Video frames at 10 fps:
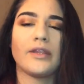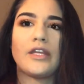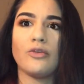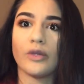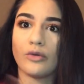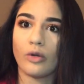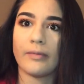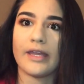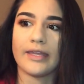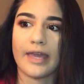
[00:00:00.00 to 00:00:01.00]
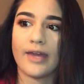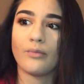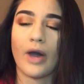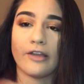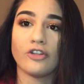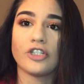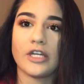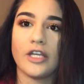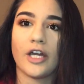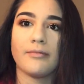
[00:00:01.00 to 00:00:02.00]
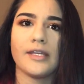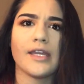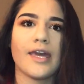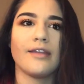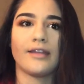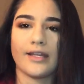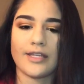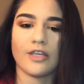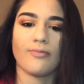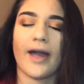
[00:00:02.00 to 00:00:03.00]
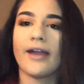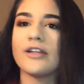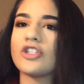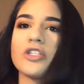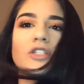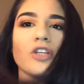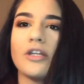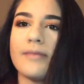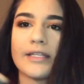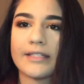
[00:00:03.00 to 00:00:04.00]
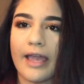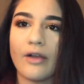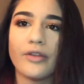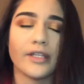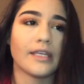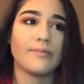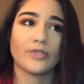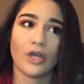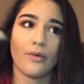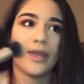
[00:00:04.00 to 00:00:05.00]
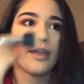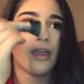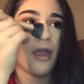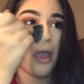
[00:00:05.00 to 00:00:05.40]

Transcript: but then you ignore me again while you're cheating on me again, and then I take you back, and it's just gonna be a cycle that keeps going.